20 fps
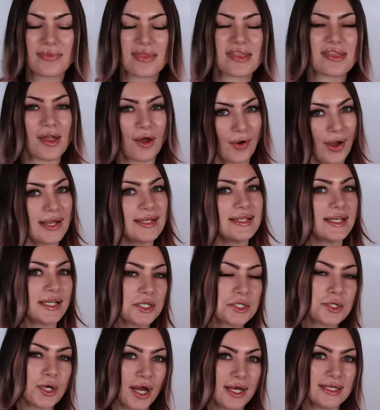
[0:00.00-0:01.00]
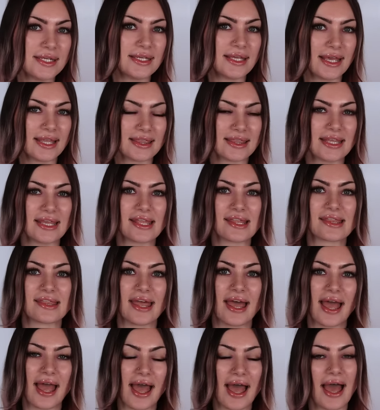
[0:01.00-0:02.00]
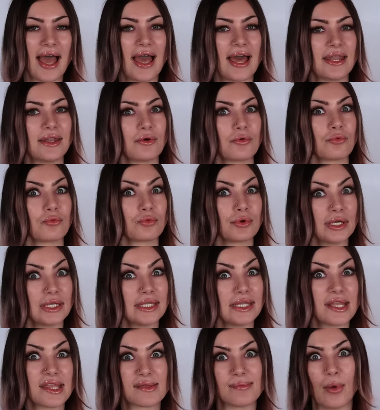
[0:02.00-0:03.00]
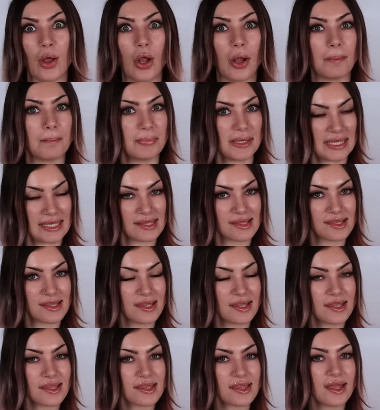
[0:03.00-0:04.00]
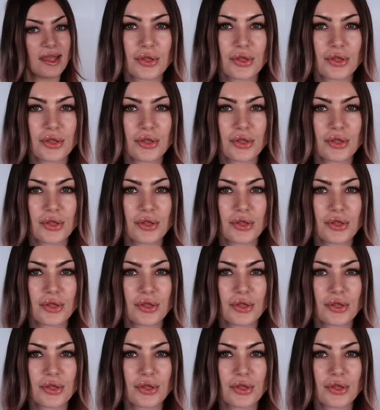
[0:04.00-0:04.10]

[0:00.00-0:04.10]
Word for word: So I did try to get things that had really small pieces.